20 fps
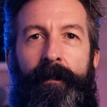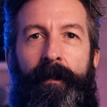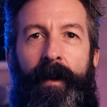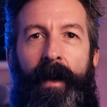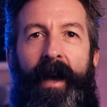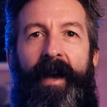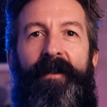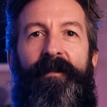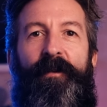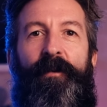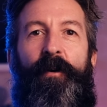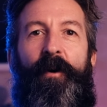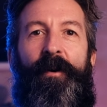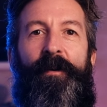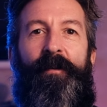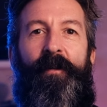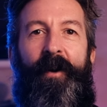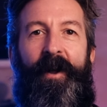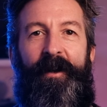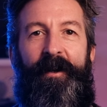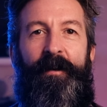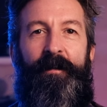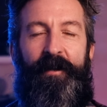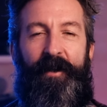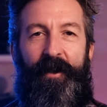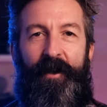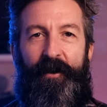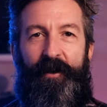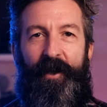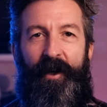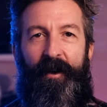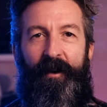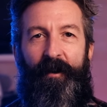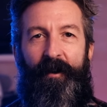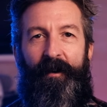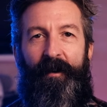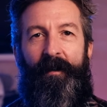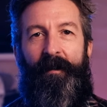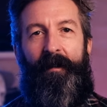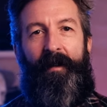Hi everyone, welcome to the
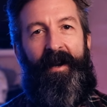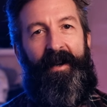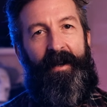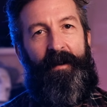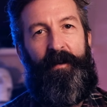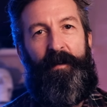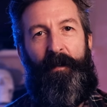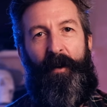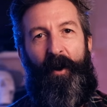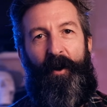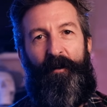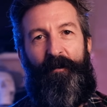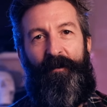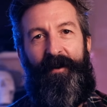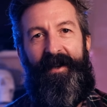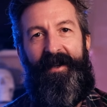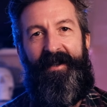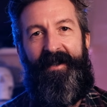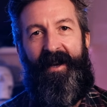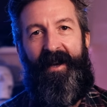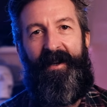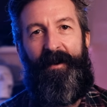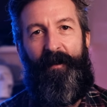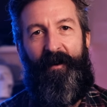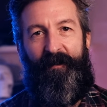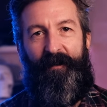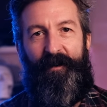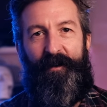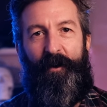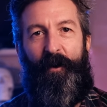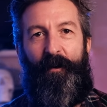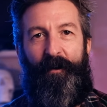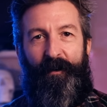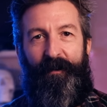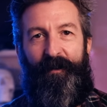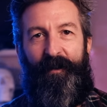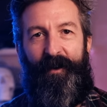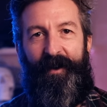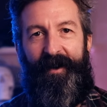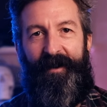channel. My name's Paul Reed and I'm a
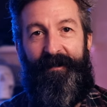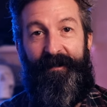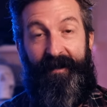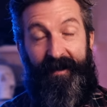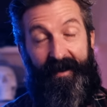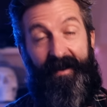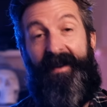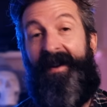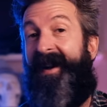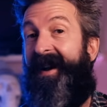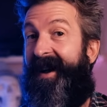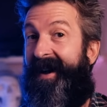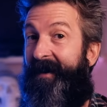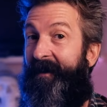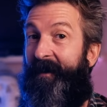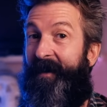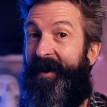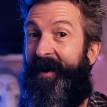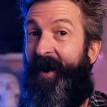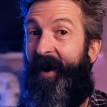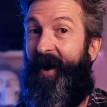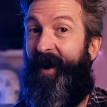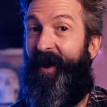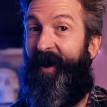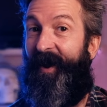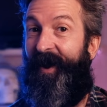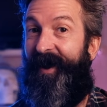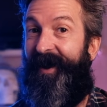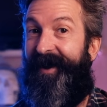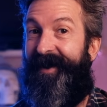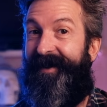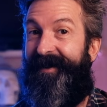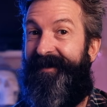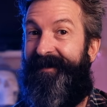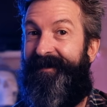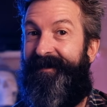photographer, aren't we all?